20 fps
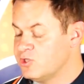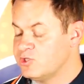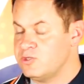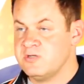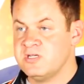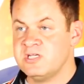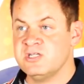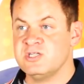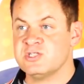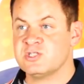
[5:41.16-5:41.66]
So
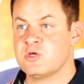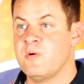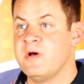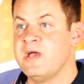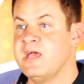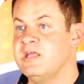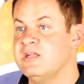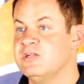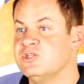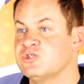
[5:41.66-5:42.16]
you can just go
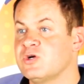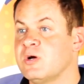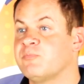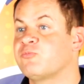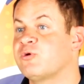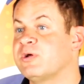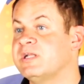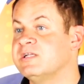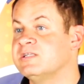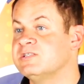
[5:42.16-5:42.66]
ahead and jump
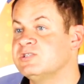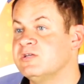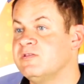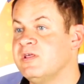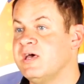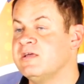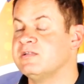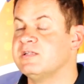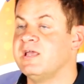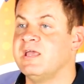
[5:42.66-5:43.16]
right into
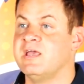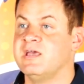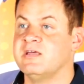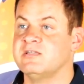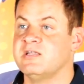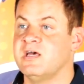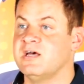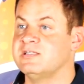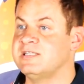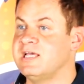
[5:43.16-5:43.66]
that and
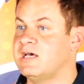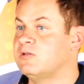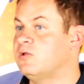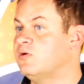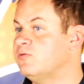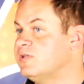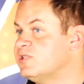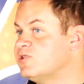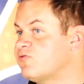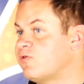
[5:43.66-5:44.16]

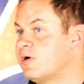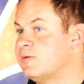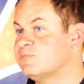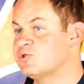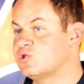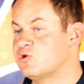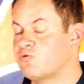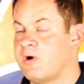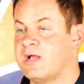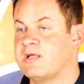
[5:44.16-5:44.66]
download these frames
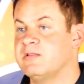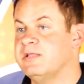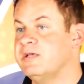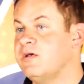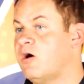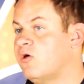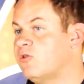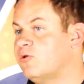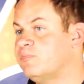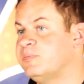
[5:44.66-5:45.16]
directly.
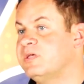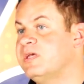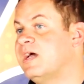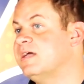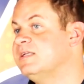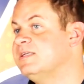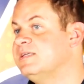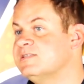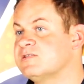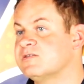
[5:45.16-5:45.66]
All the
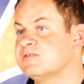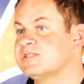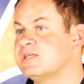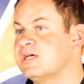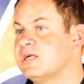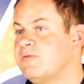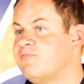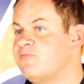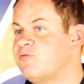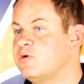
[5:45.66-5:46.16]
PIDs are
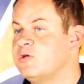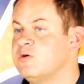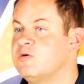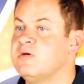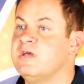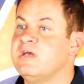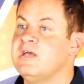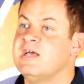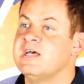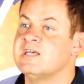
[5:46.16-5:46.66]
set up for you,
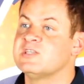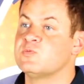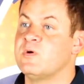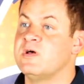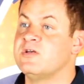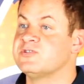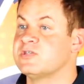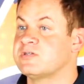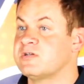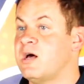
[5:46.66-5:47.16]
as well
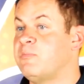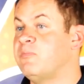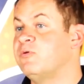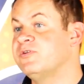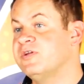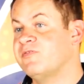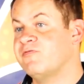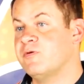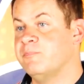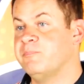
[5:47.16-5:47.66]
as a couple
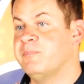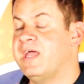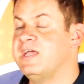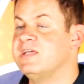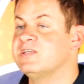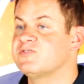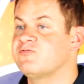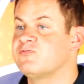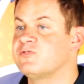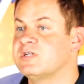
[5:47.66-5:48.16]
different
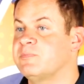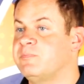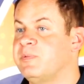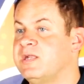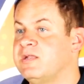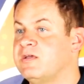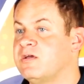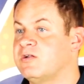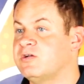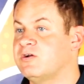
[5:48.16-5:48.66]
banks for
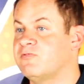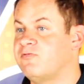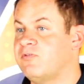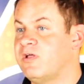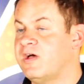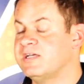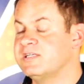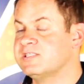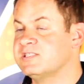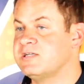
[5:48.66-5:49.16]
depending on your
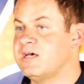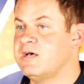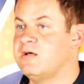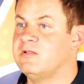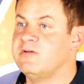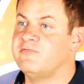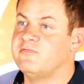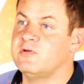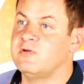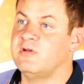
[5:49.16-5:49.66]
flying style.
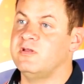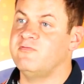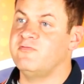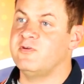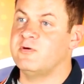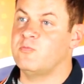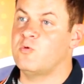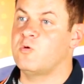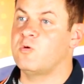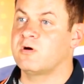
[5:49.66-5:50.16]
If
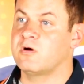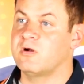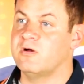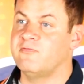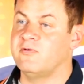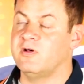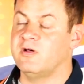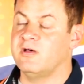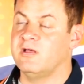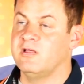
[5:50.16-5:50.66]
you're more of
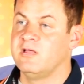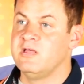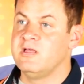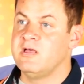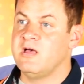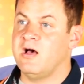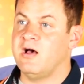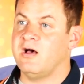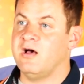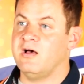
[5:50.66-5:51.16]

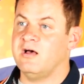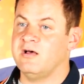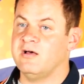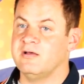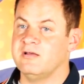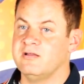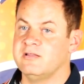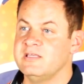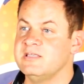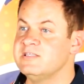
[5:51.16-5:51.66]

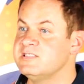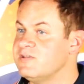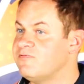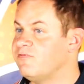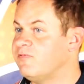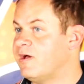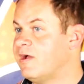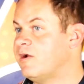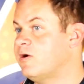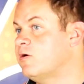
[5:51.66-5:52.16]
a easy
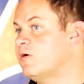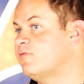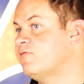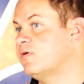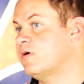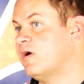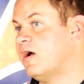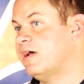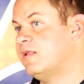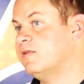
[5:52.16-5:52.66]
flyer, or if
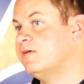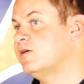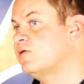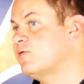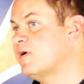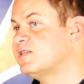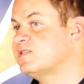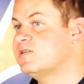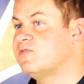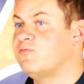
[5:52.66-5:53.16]
you're highly
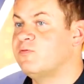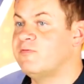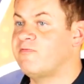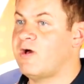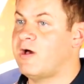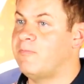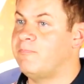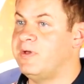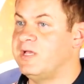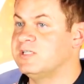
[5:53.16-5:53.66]
aggressive, we've
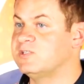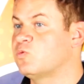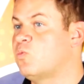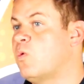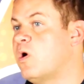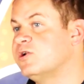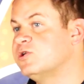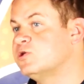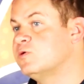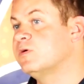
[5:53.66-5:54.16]
got banks
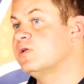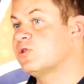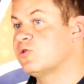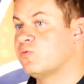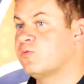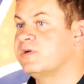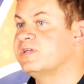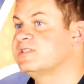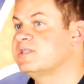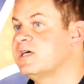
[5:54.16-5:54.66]
1, 2, and
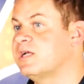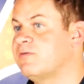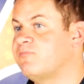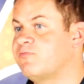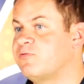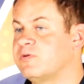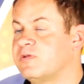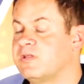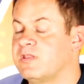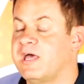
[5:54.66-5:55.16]
3 set up
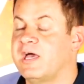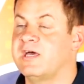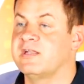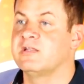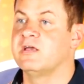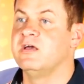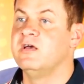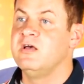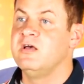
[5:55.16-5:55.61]
for you that.